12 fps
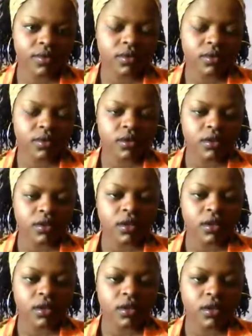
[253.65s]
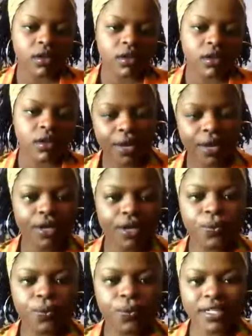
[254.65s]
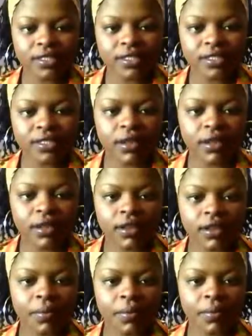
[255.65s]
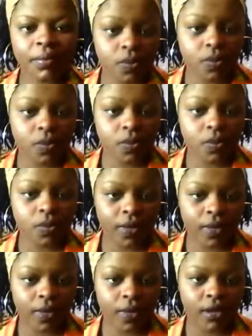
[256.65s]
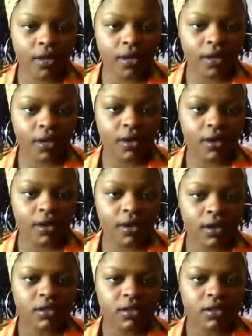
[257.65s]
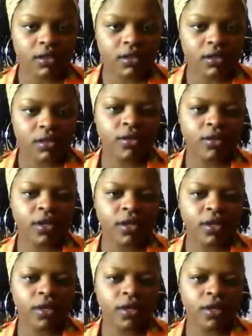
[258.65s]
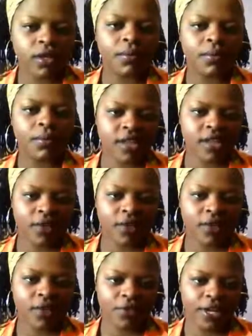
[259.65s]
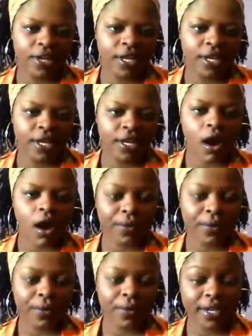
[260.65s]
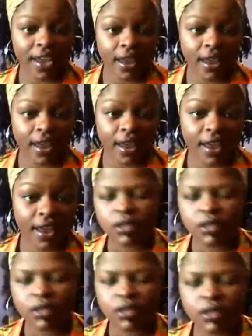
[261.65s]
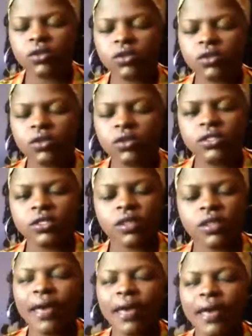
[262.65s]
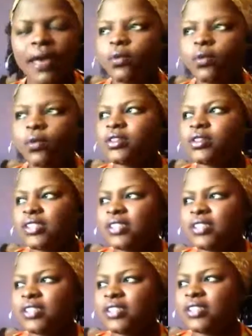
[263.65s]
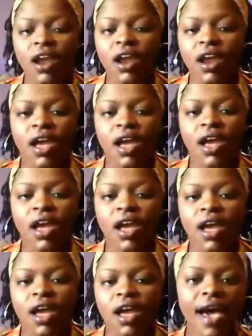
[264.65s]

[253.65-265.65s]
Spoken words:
really do things the best way. It's actually practicing it every day, or doing it every day. So somebody might want to say that I'm good at singing,